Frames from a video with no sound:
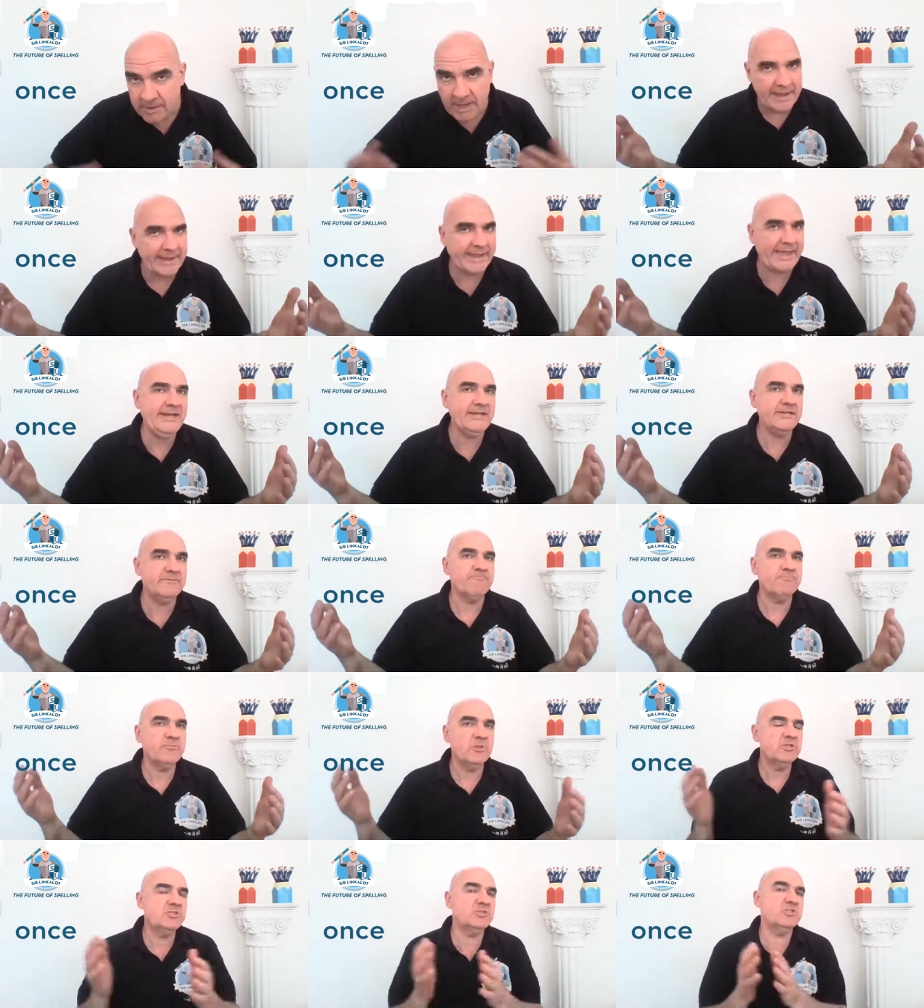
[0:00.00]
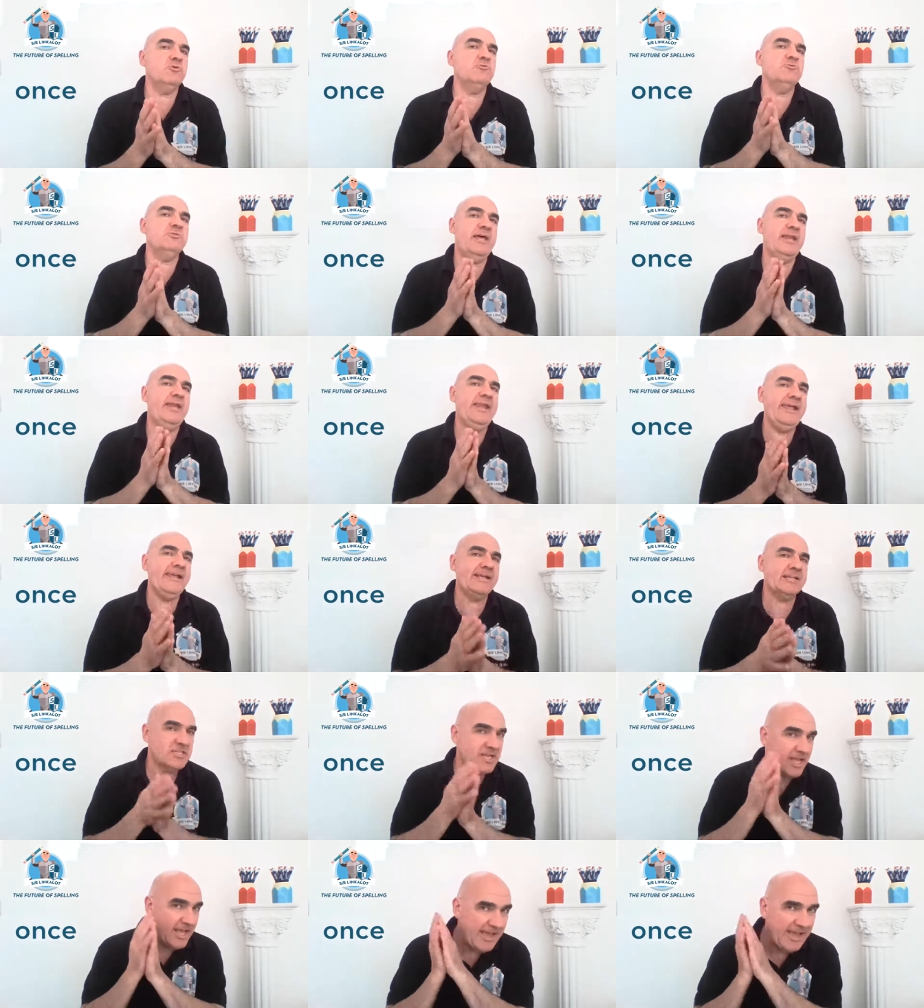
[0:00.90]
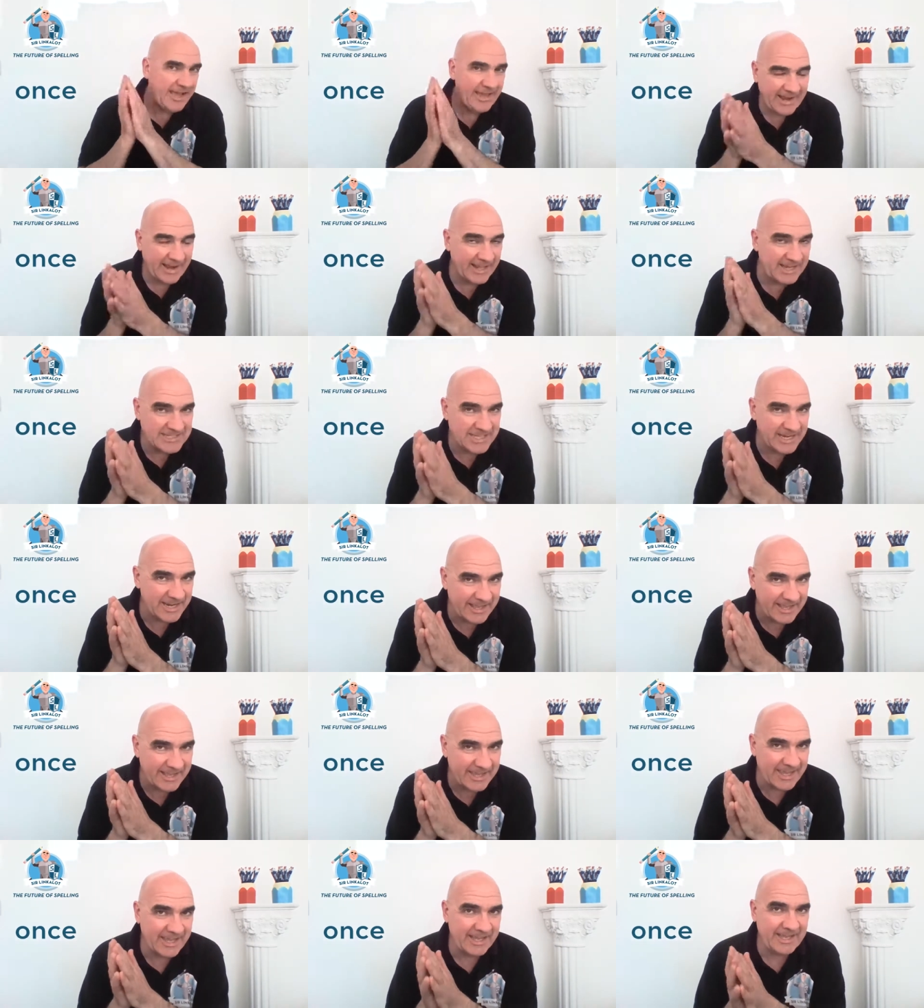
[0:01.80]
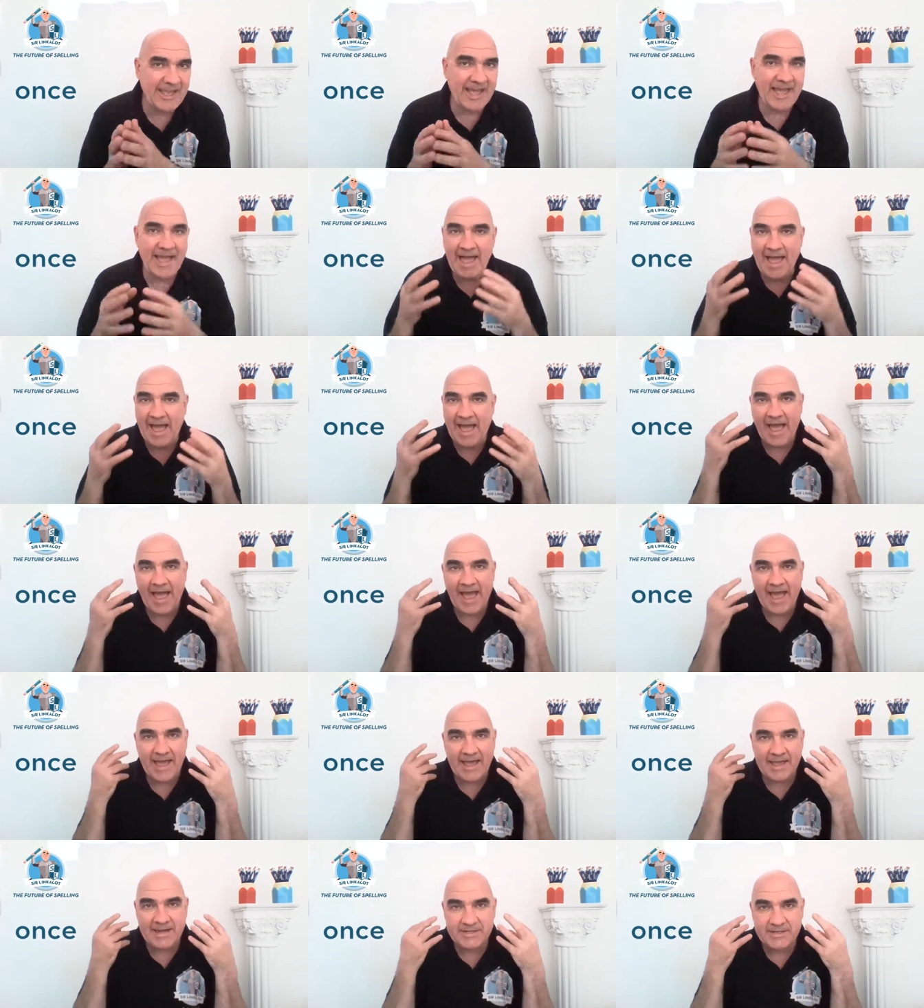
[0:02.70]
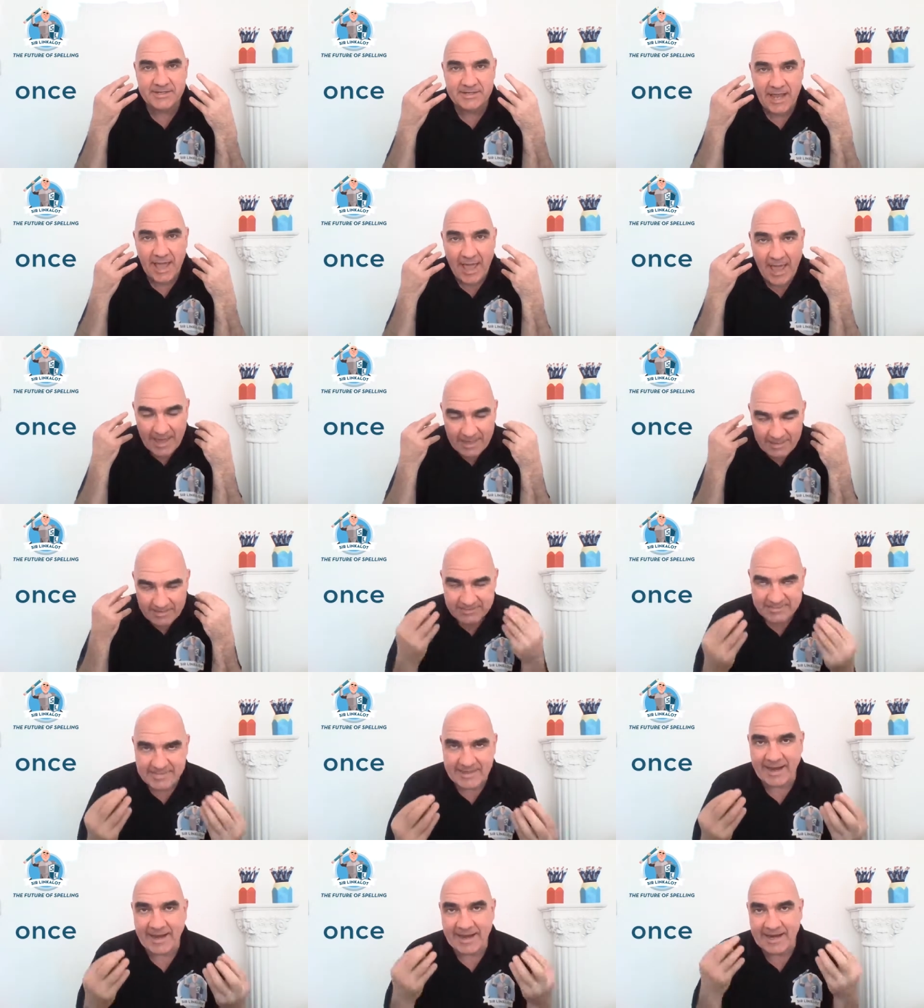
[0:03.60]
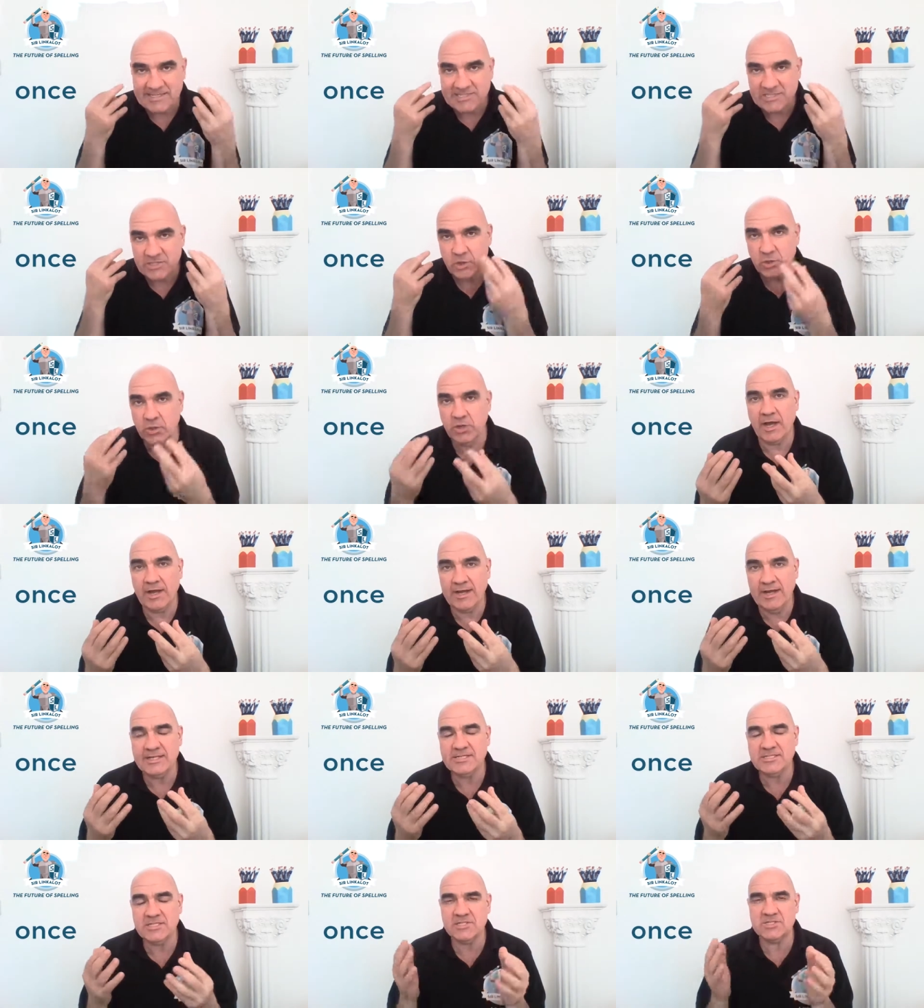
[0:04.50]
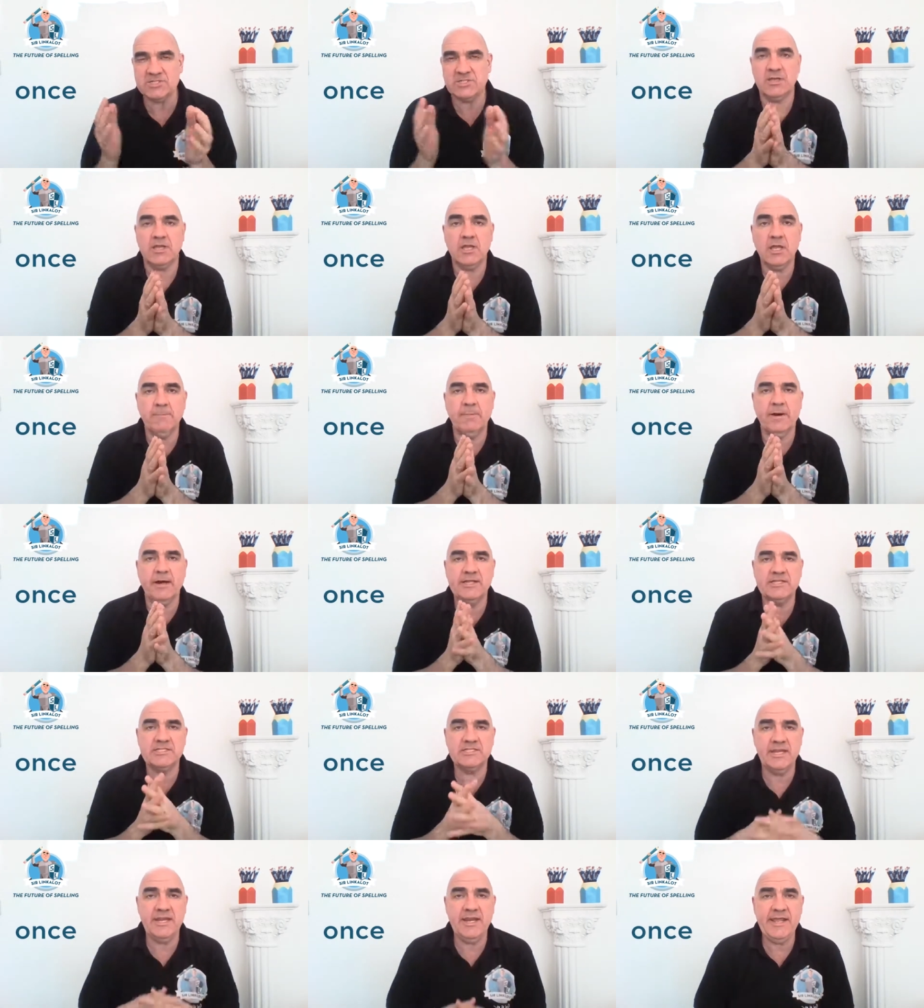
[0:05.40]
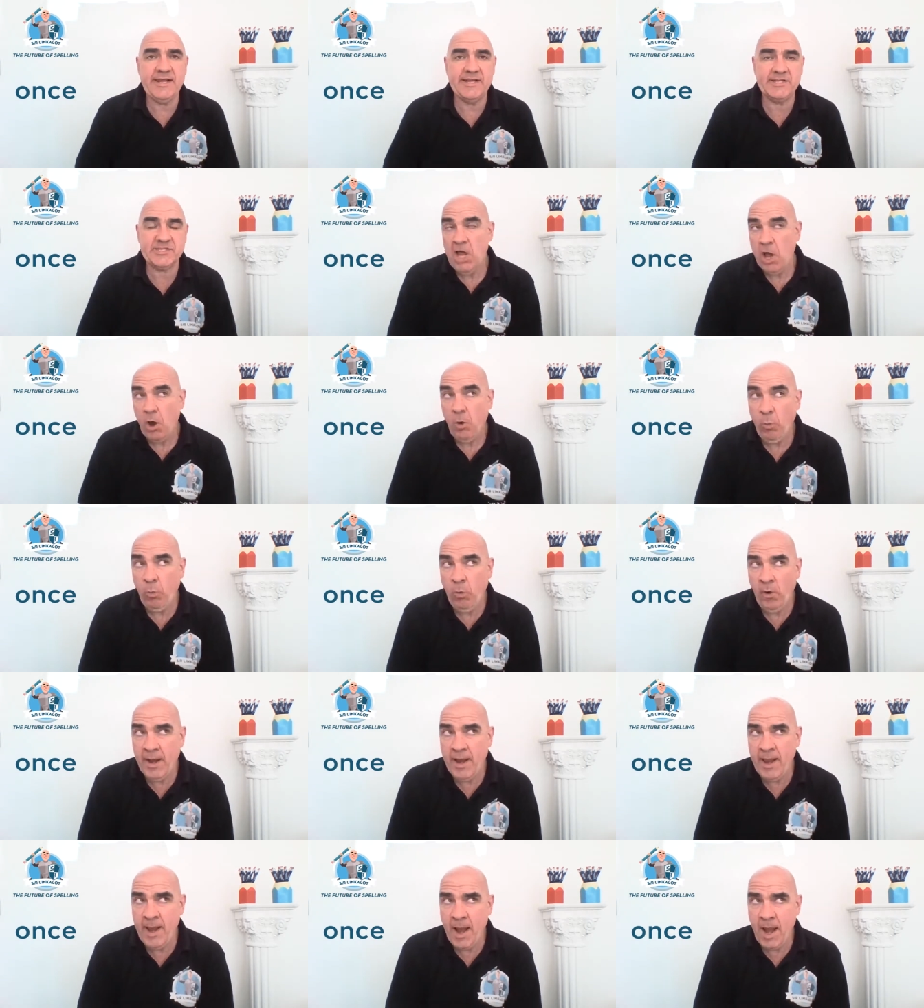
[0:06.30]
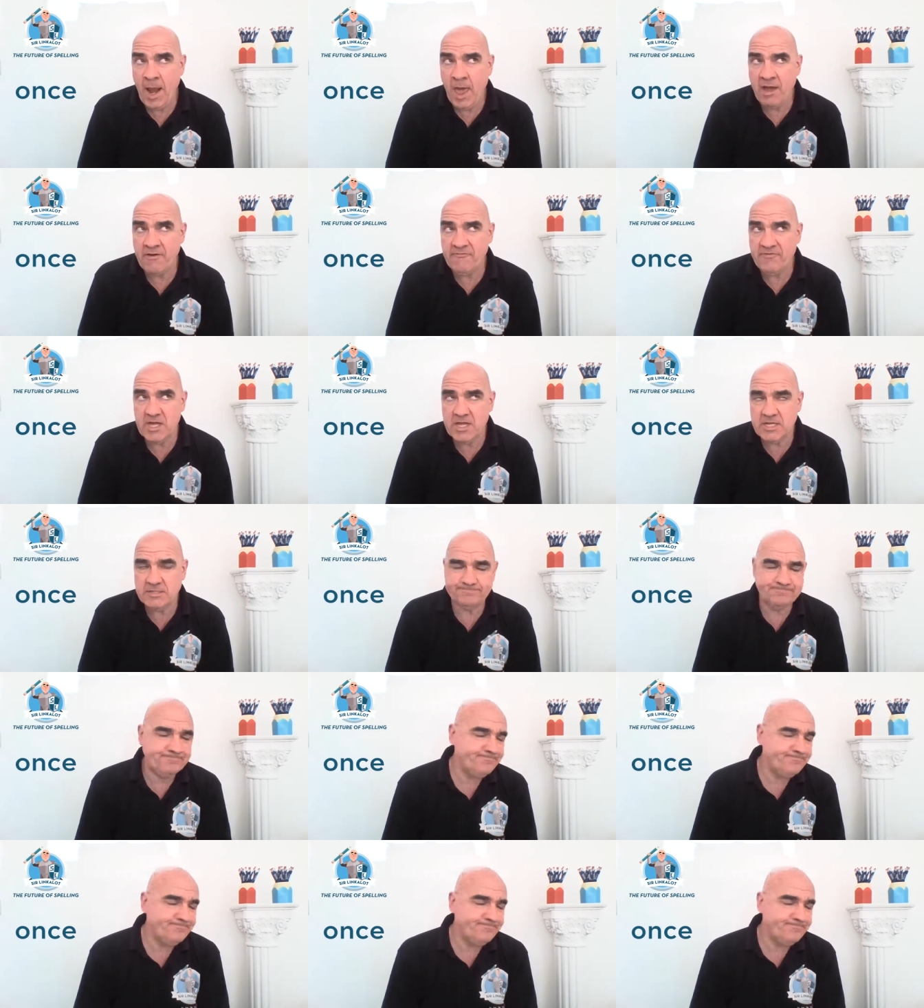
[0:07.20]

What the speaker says: Again, two techniques. Letter linking and things that look like letters. Combining techniques. We love it.